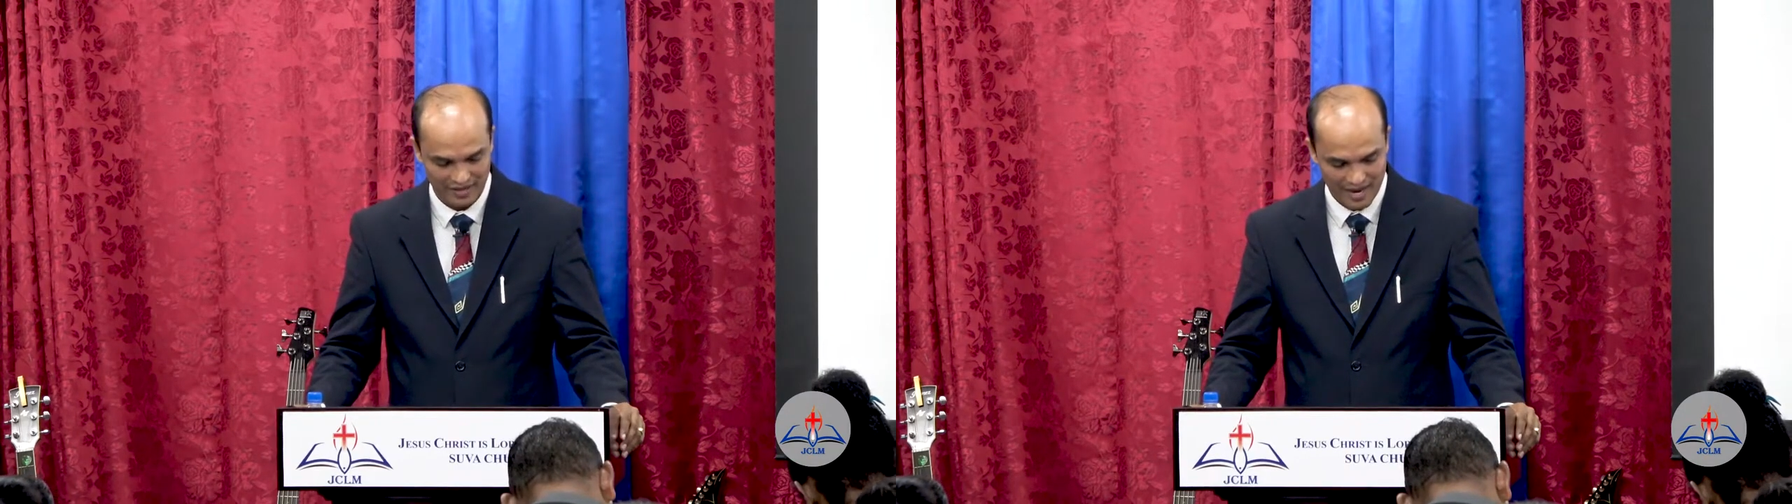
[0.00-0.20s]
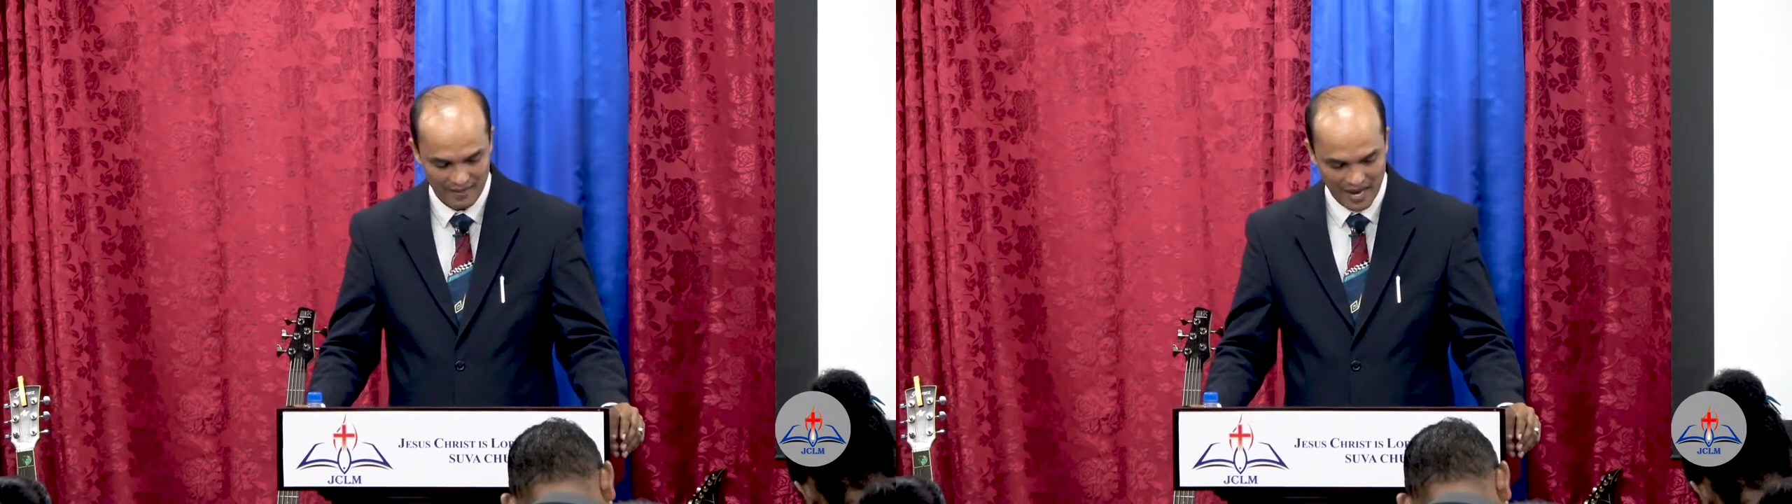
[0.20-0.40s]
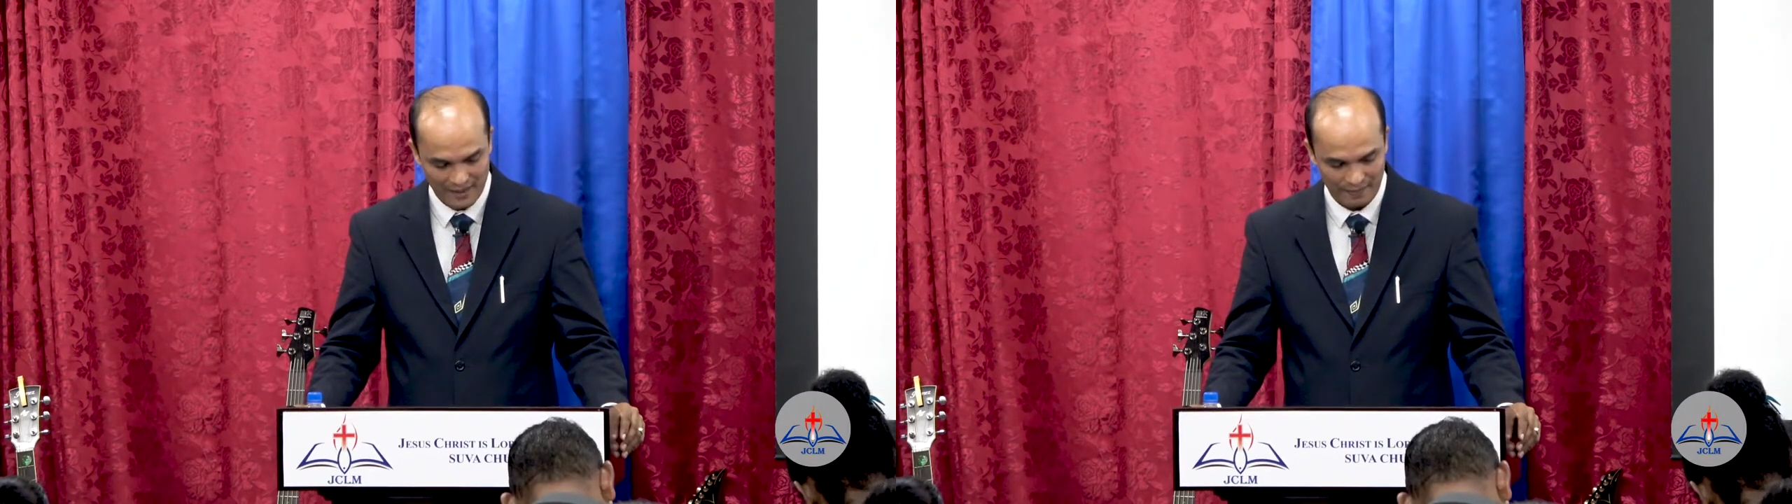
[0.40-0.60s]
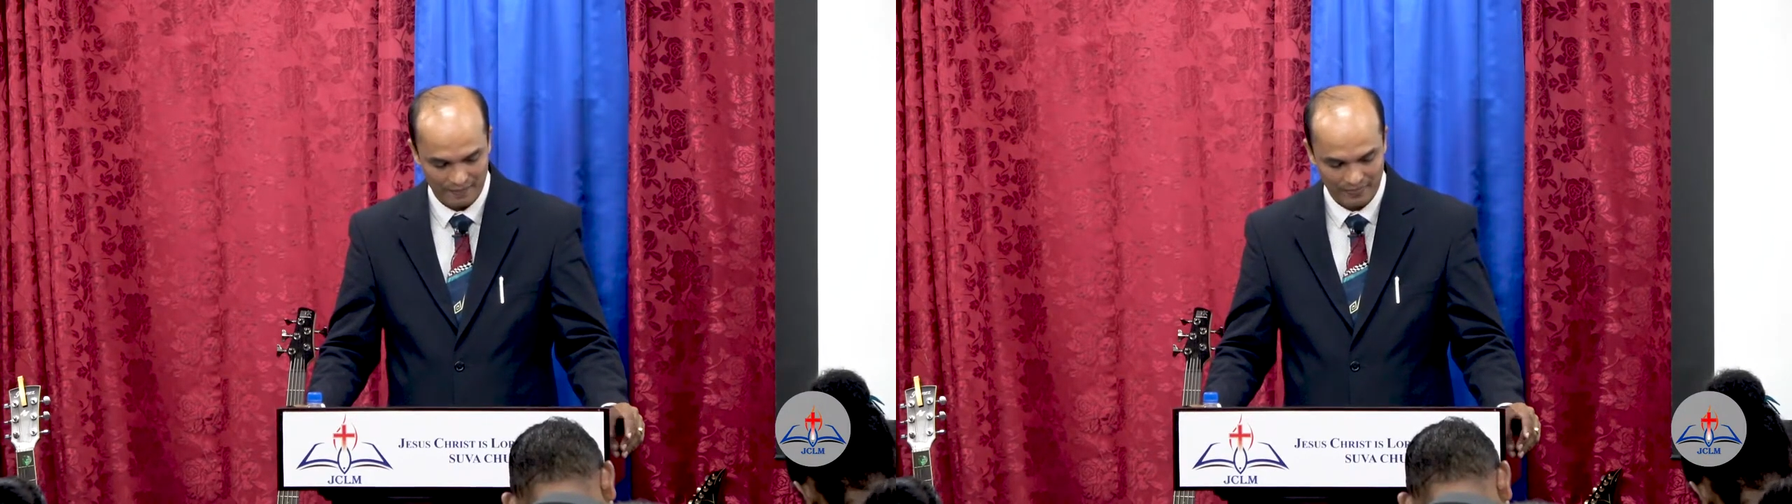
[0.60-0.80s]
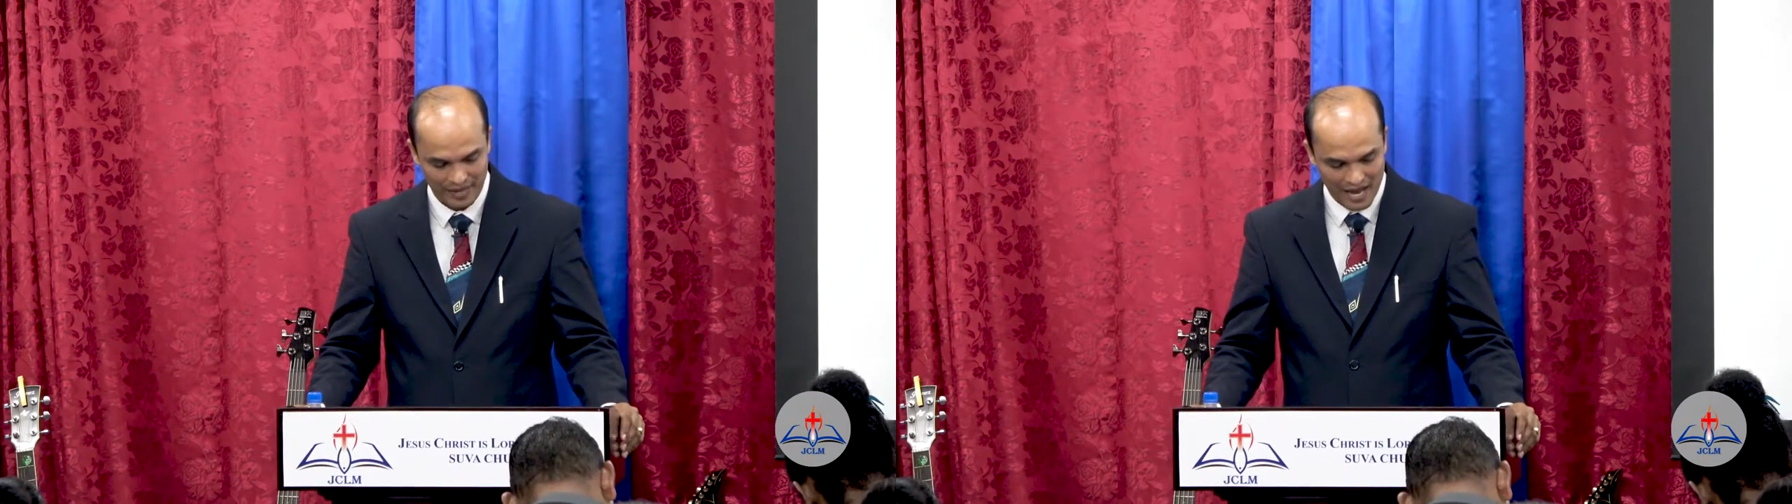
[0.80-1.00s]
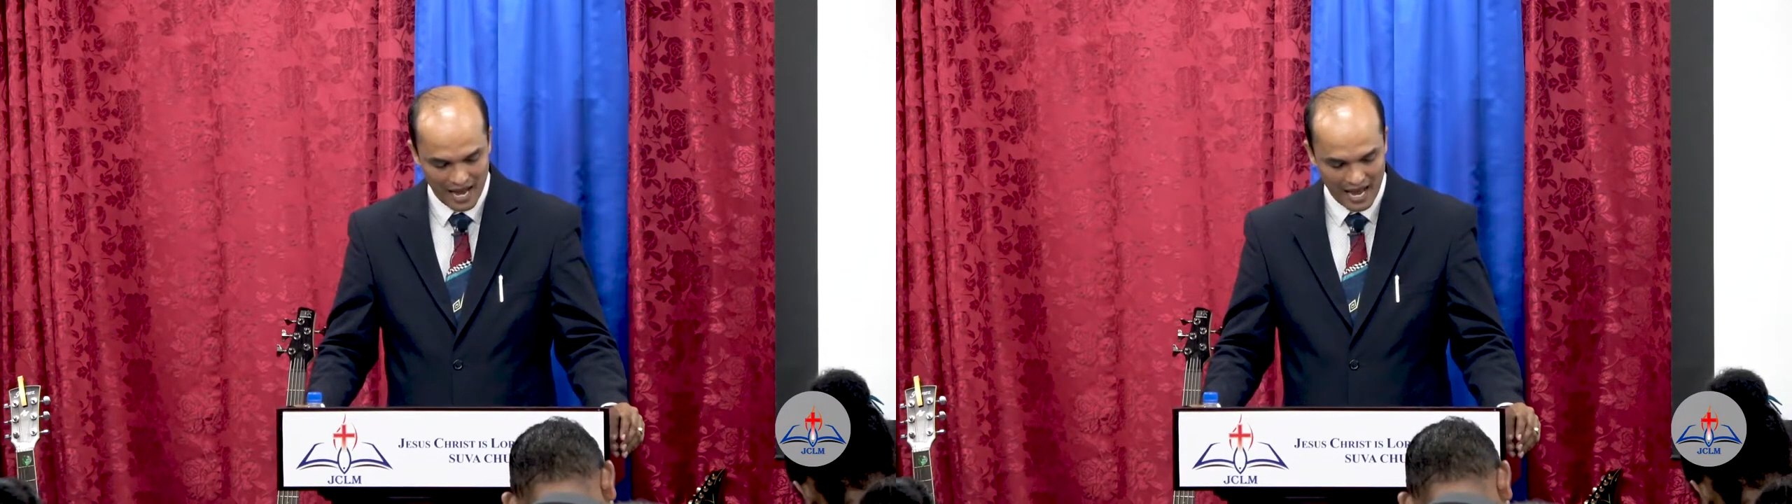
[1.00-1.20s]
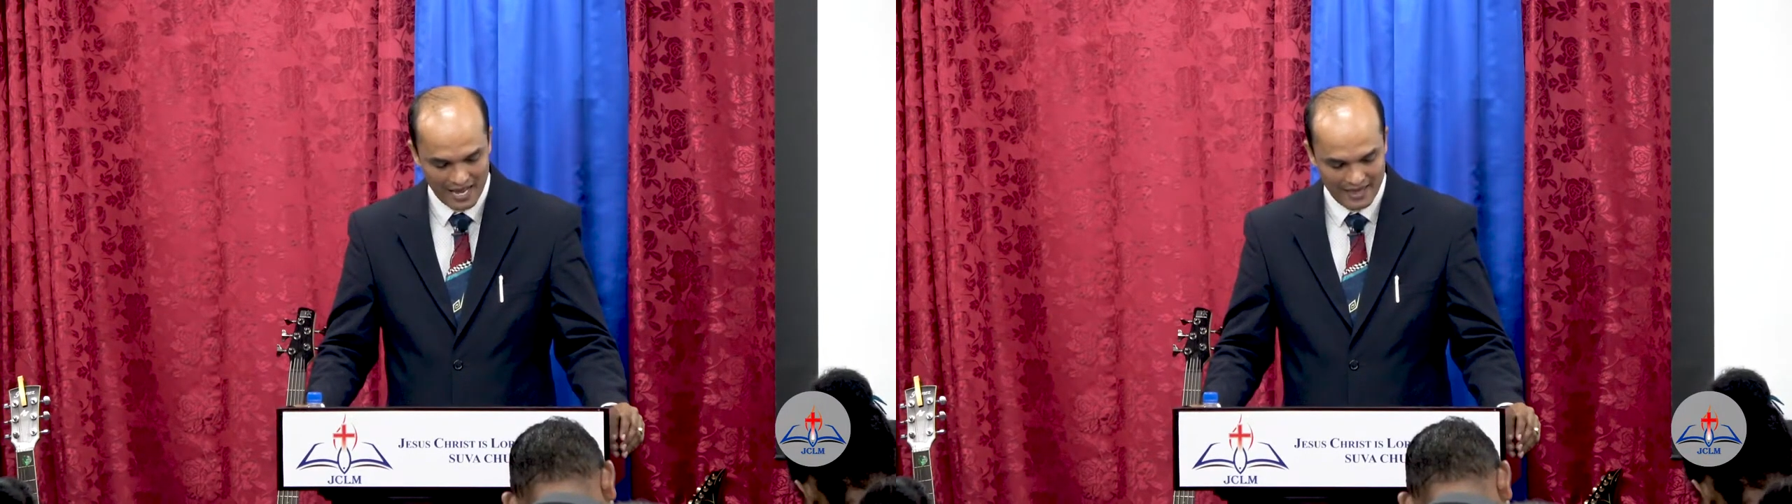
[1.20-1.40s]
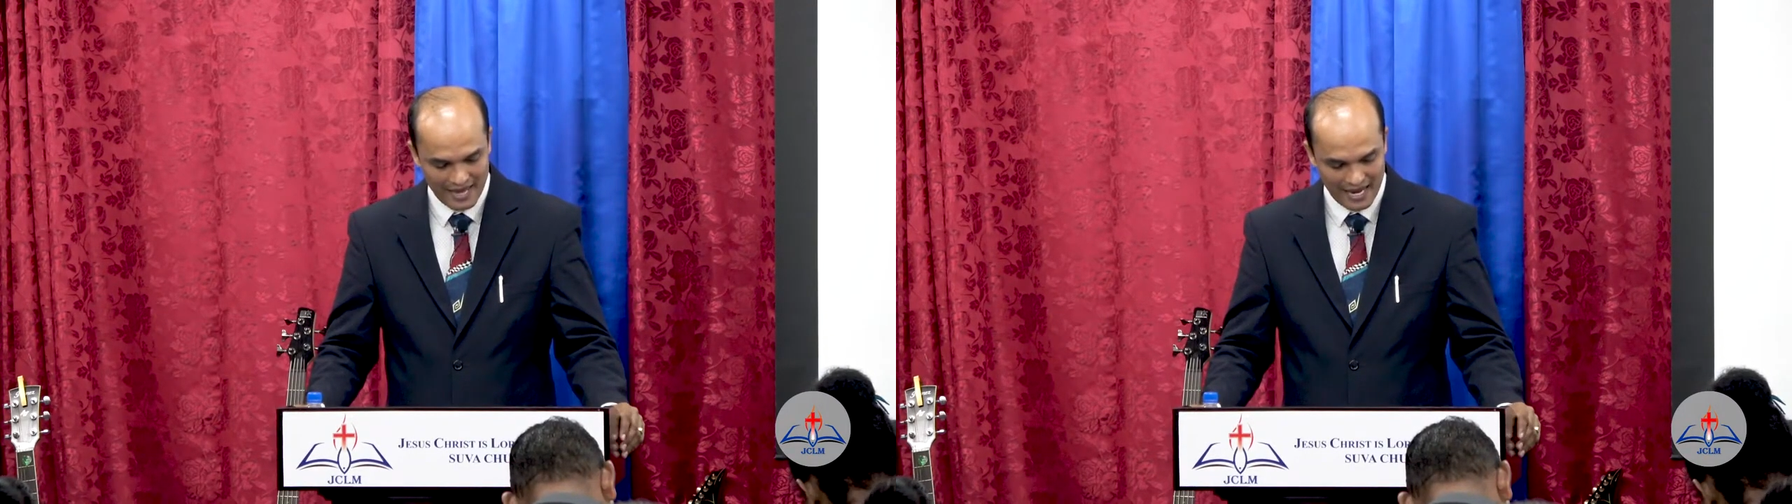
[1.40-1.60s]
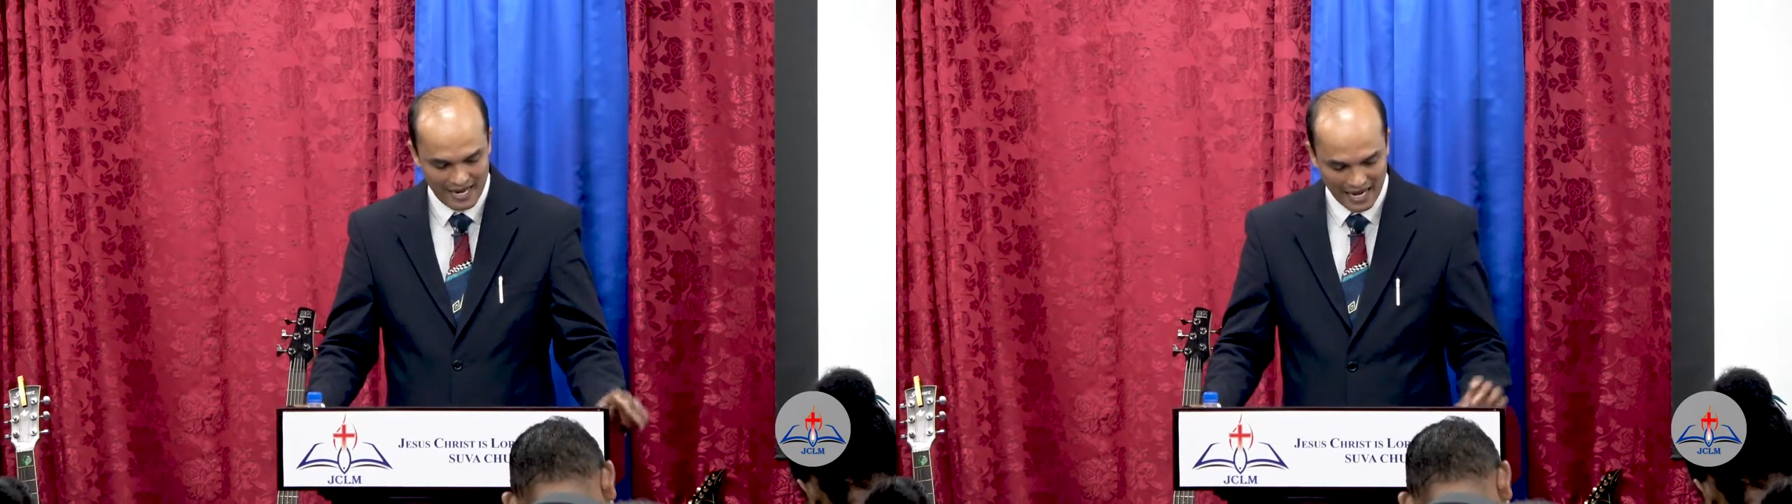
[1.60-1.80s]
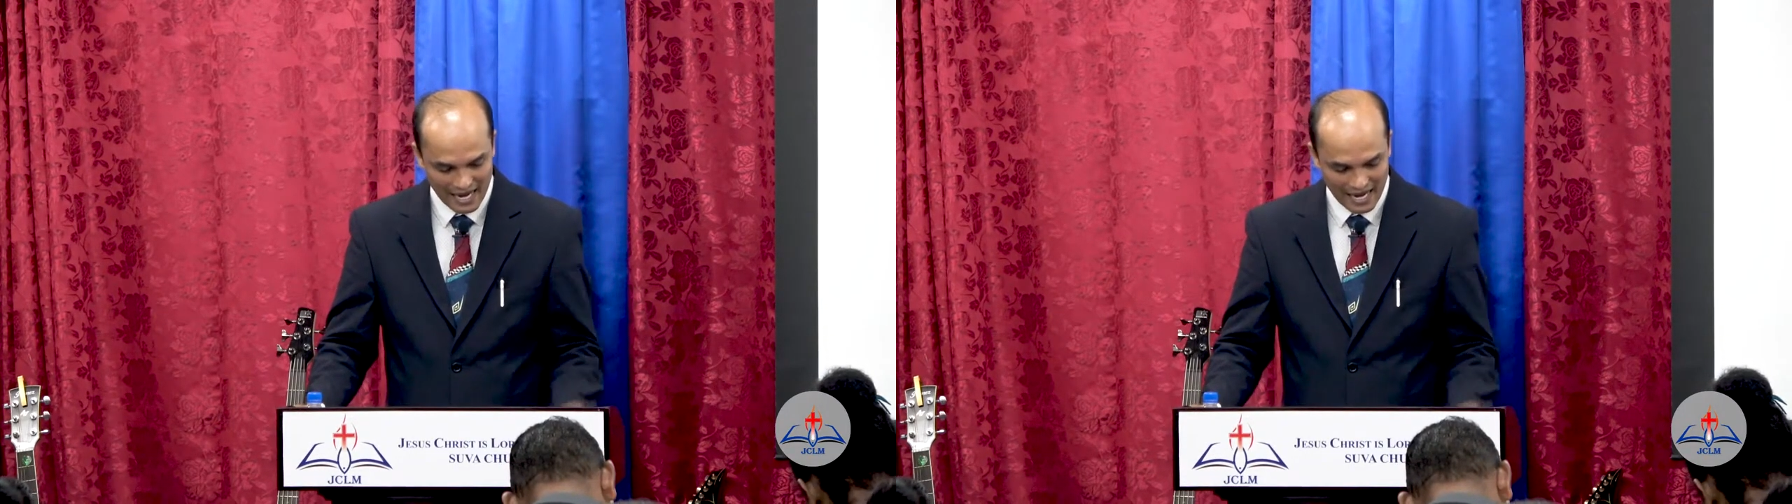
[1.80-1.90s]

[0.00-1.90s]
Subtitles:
Amen. And then